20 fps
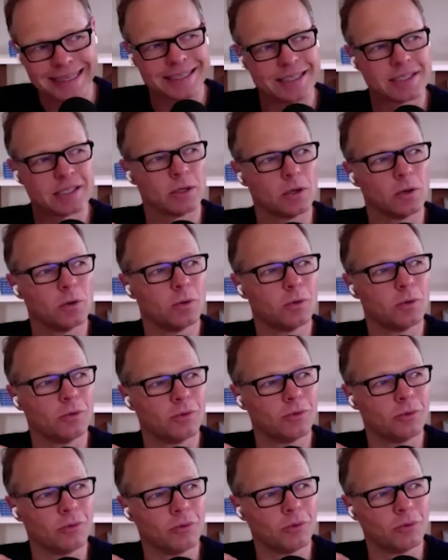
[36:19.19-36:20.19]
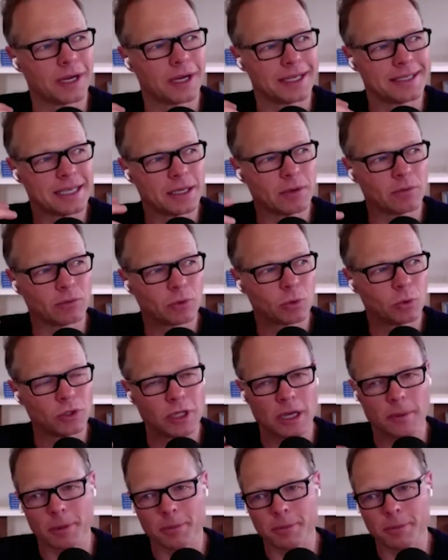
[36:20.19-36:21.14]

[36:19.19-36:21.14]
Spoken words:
So when I say rolled up,